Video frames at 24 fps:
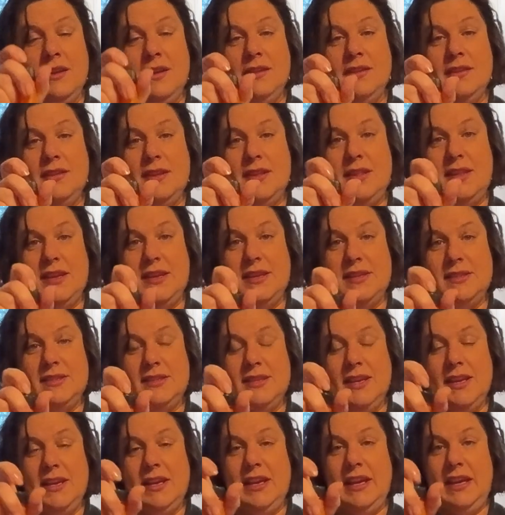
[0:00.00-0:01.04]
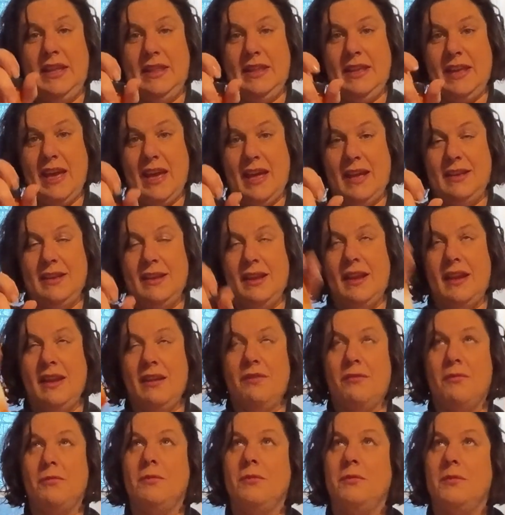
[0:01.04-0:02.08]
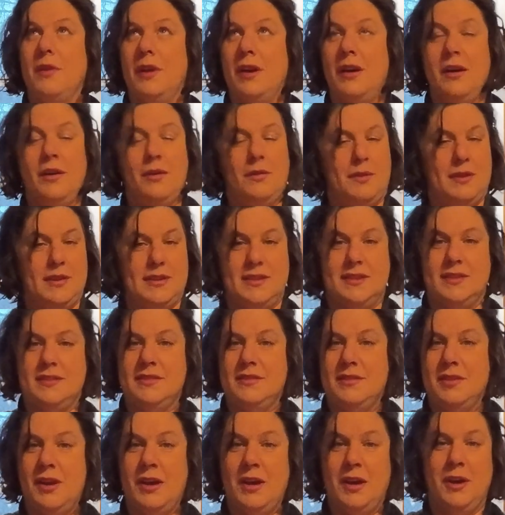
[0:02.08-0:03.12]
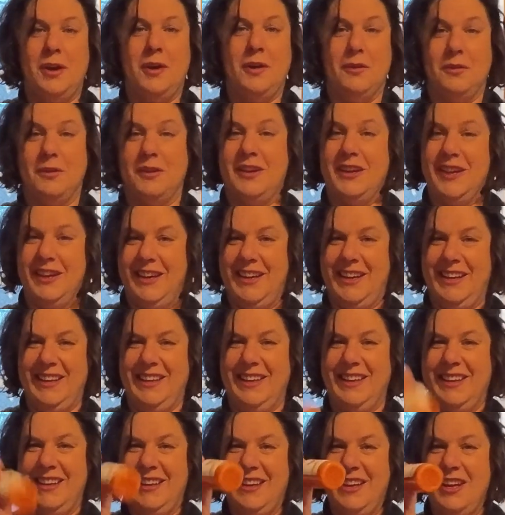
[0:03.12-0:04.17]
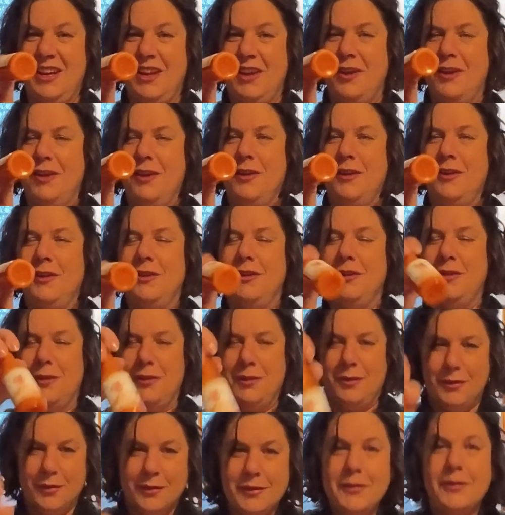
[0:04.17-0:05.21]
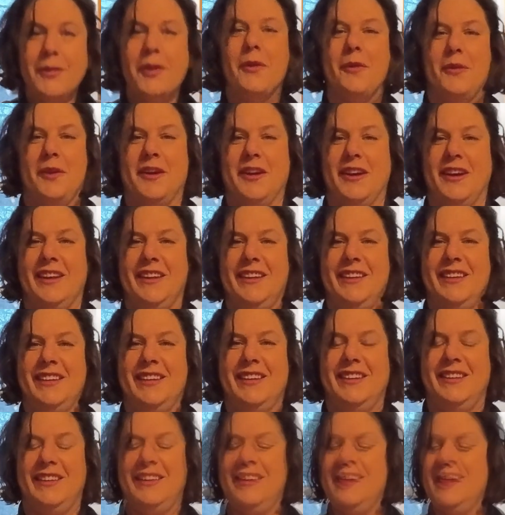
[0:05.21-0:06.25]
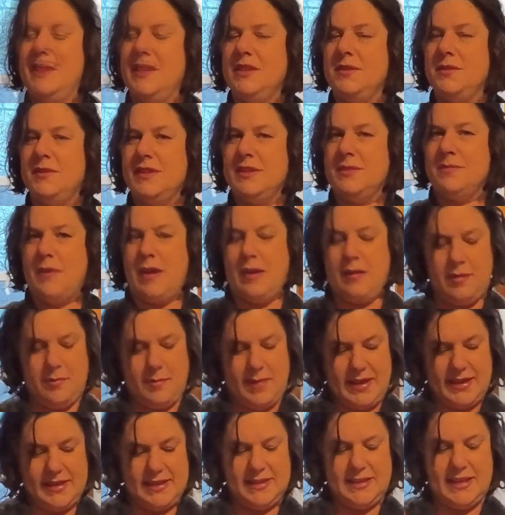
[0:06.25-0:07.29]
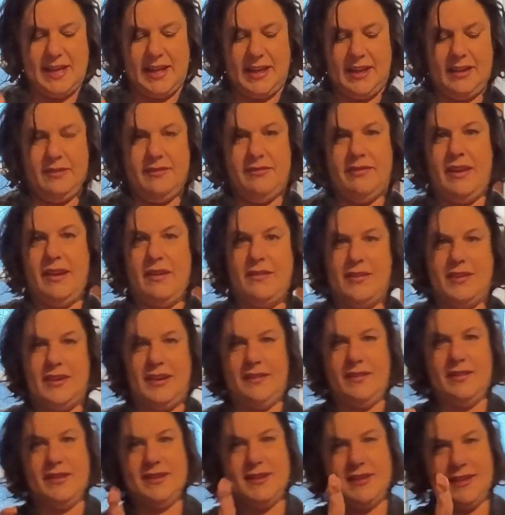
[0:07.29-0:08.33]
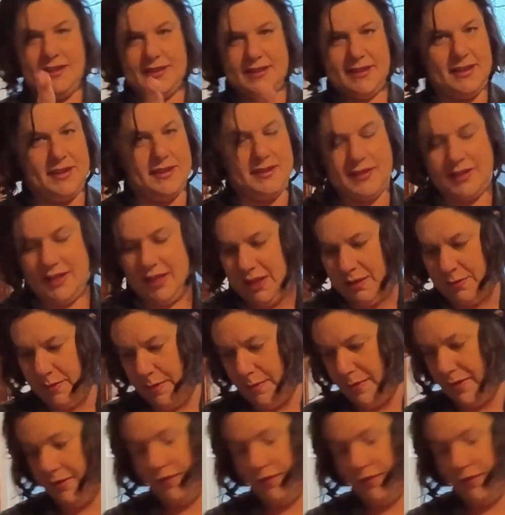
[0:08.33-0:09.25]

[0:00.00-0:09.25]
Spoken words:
to this in the end and it's so good. So good. This one's probably my 2nd favorite of the season. I'll tell you what my